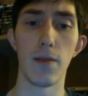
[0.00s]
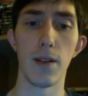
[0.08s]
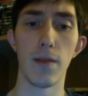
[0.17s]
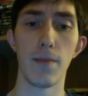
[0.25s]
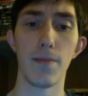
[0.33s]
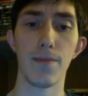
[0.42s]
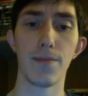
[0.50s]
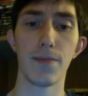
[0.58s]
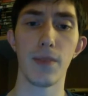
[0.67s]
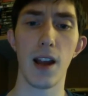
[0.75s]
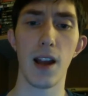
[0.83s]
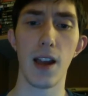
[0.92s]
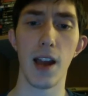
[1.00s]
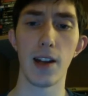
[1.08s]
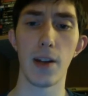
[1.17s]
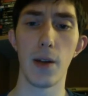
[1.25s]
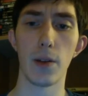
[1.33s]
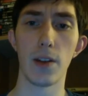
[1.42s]
But
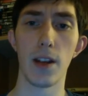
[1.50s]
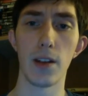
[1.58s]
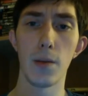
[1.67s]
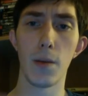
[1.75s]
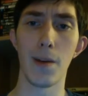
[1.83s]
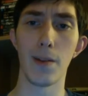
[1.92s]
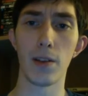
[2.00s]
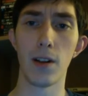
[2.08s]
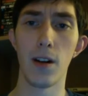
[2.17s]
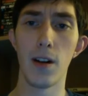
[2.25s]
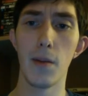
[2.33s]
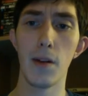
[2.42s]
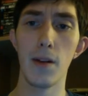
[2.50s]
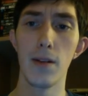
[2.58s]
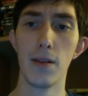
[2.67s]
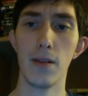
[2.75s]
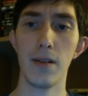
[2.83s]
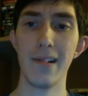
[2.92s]
occasionally they'll say something about Syria, but
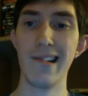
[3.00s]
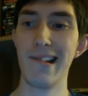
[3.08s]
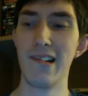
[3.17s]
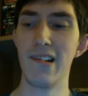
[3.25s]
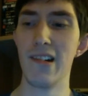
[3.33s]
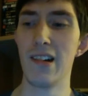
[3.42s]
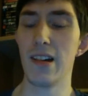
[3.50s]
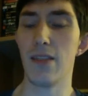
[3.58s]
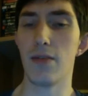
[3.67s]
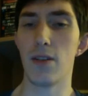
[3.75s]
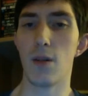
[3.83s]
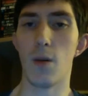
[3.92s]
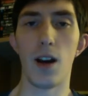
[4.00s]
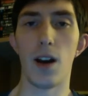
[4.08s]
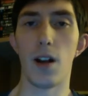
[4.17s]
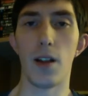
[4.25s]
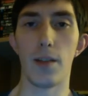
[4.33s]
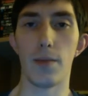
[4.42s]
after a while
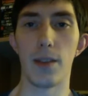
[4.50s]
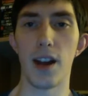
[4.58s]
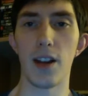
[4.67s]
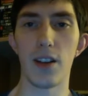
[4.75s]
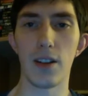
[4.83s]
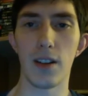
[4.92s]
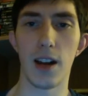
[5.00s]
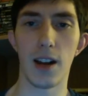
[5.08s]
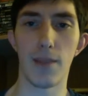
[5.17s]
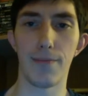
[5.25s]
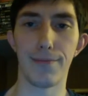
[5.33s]
they kind of